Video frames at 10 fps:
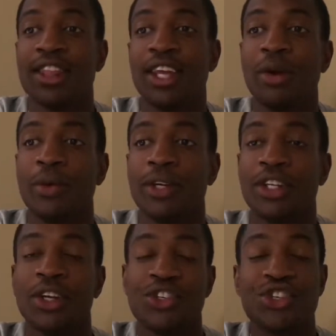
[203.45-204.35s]
they
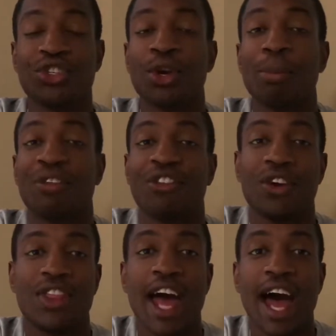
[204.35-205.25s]
would just
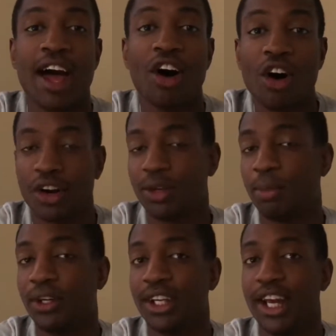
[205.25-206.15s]
prefer that all
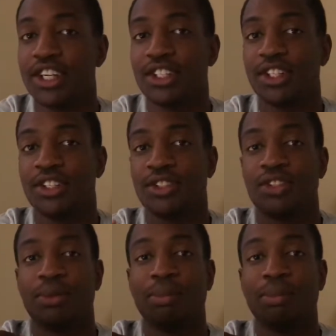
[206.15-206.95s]
communications